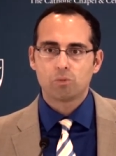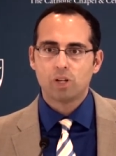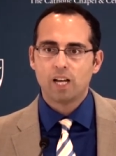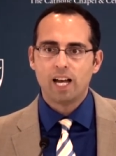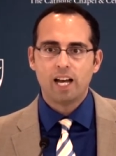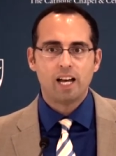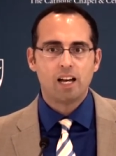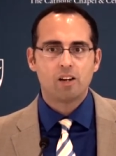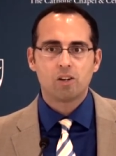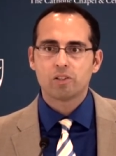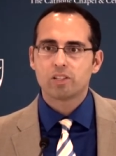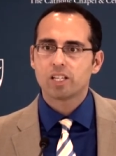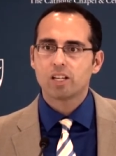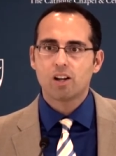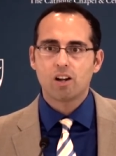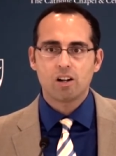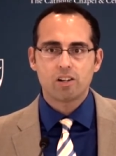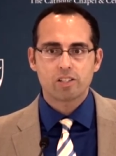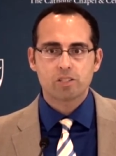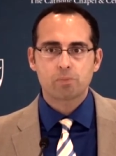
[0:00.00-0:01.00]
how
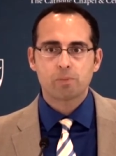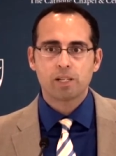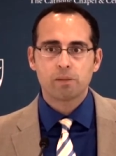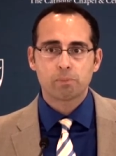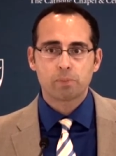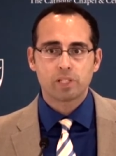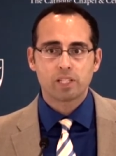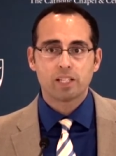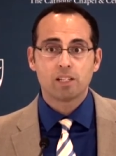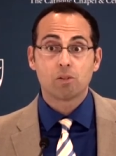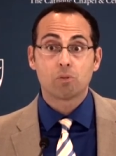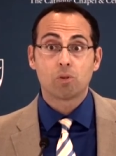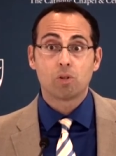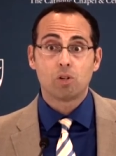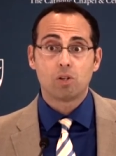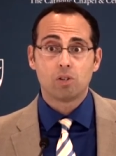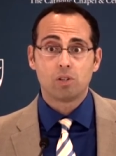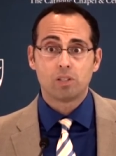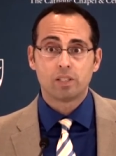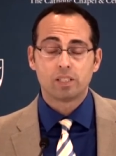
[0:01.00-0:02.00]
the arts might play a
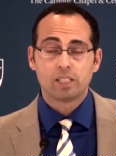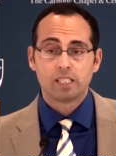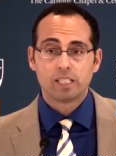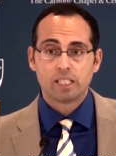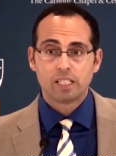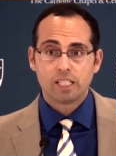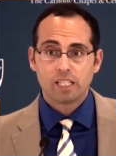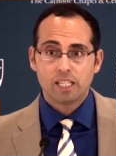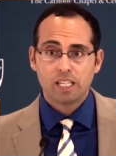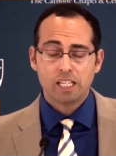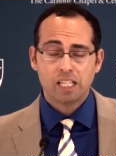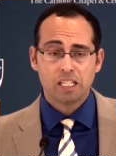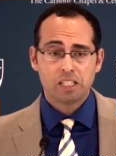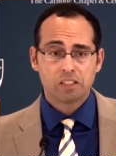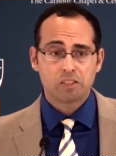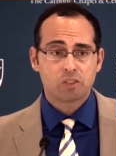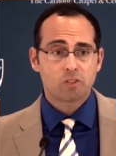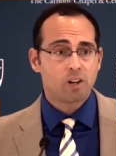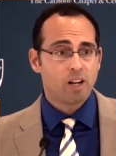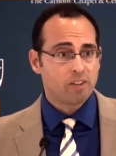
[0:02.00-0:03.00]
role
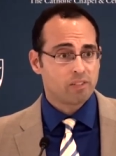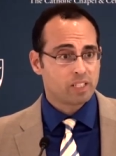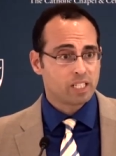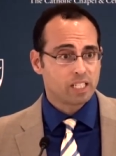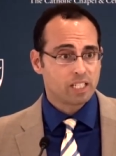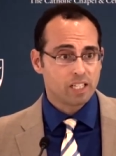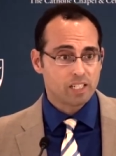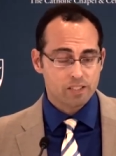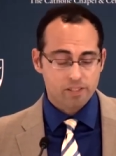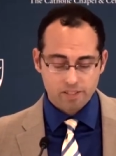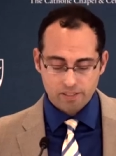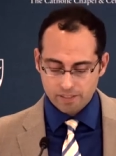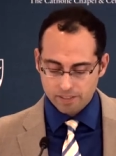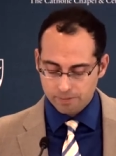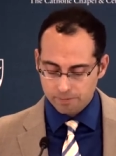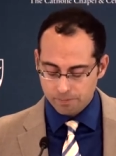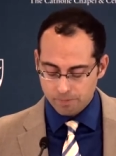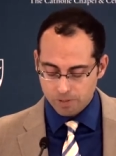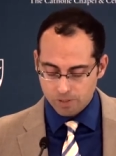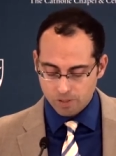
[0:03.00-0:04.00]
in grounding
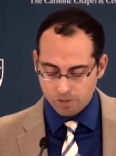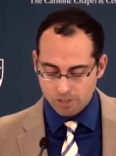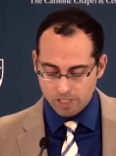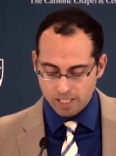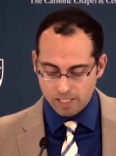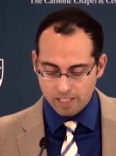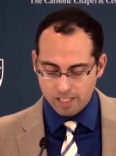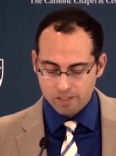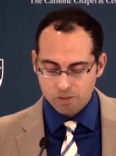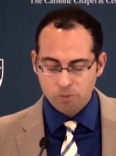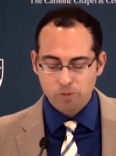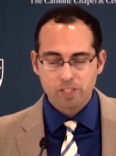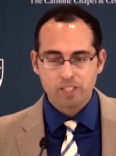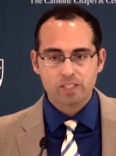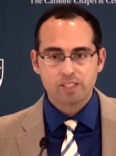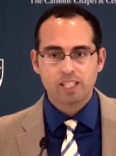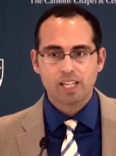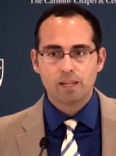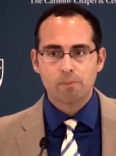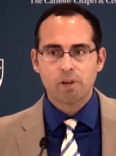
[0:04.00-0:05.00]
us so that, that's where
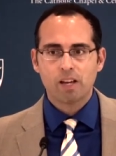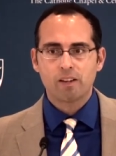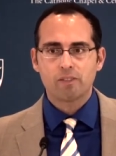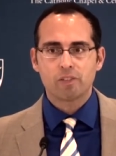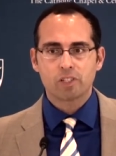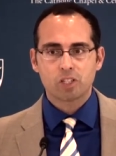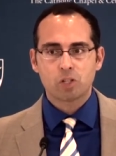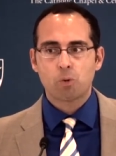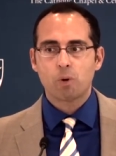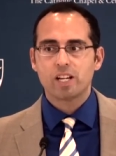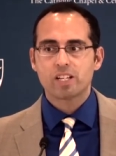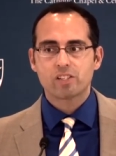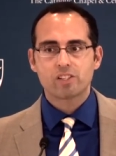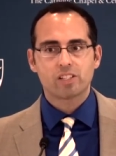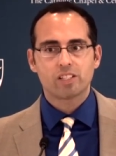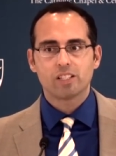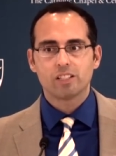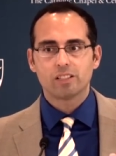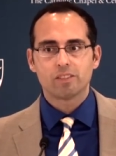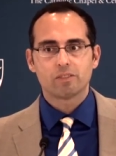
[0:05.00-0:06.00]
this came out of the
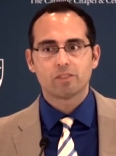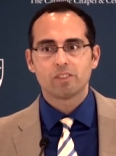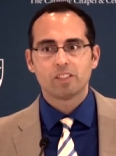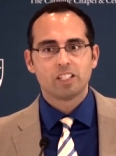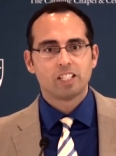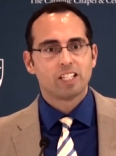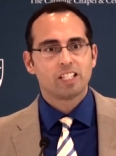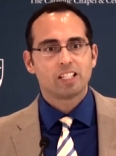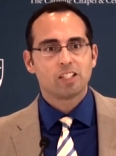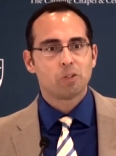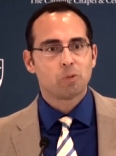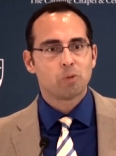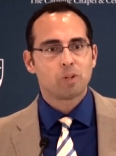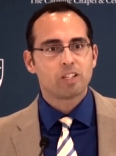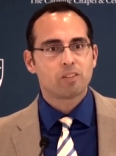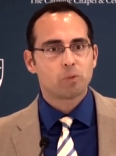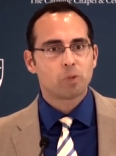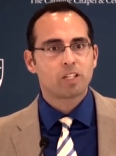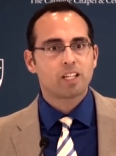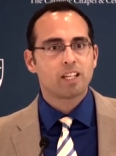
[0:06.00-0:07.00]
question of, you know,
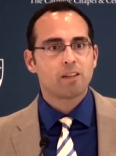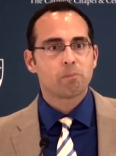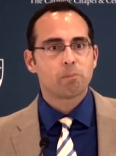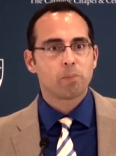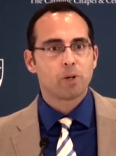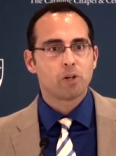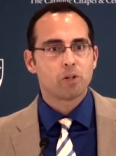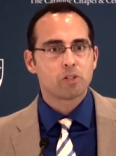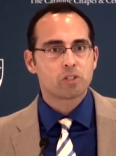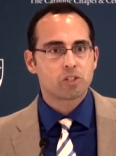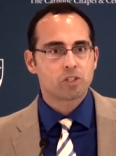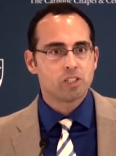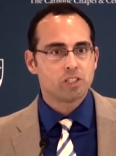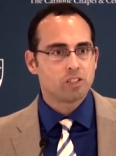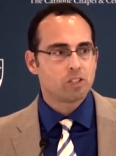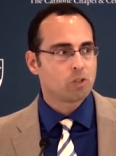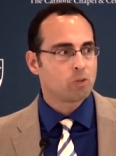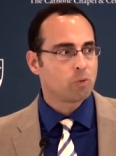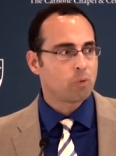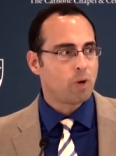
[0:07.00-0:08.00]
what, what can poetry do?